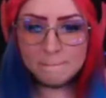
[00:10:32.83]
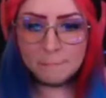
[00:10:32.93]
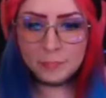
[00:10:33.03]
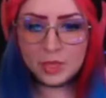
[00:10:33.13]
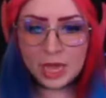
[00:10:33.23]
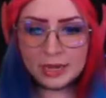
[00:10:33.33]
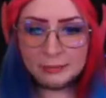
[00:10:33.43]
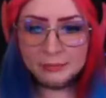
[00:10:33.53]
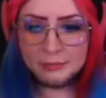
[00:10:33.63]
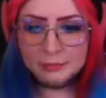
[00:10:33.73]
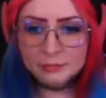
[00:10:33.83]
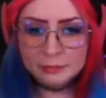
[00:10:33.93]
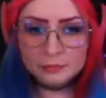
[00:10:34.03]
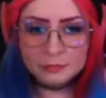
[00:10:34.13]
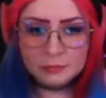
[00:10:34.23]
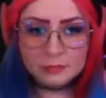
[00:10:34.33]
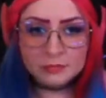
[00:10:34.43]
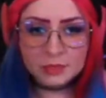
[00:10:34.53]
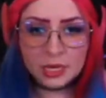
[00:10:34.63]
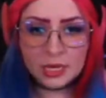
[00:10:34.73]
Got him.
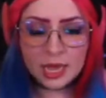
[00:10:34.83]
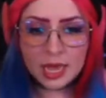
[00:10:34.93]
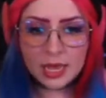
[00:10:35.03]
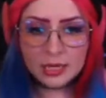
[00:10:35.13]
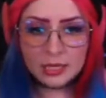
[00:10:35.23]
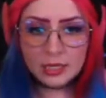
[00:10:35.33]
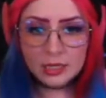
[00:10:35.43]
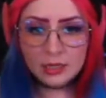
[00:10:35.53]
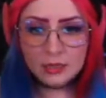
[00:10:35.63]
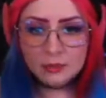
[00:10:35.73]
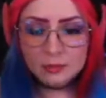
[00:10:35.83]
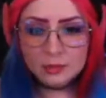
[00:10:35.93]
Got him.